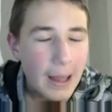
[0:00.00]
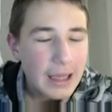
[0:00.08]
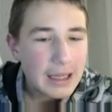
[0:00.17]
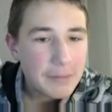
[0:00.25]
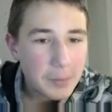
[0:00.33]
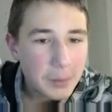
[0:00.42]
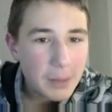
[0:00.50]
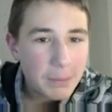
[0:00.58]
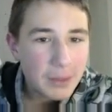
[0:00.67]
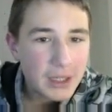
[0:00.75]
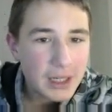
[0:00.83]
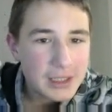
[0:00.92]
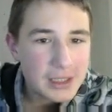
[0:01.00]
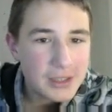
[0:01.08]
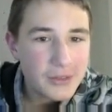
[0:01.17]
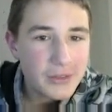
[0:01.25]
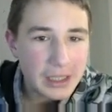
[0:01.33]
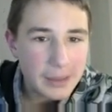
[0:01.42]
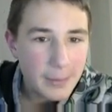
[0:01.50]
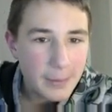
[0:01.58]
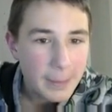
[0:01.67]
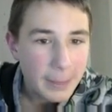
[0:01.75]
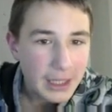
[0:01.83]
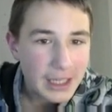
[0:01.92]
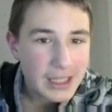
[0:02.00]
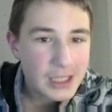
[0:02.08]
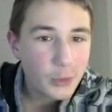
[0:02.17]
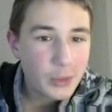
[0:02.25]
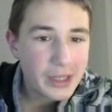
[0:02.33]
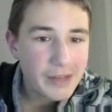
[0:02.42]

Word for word: If I'm gonna play 93, he has queen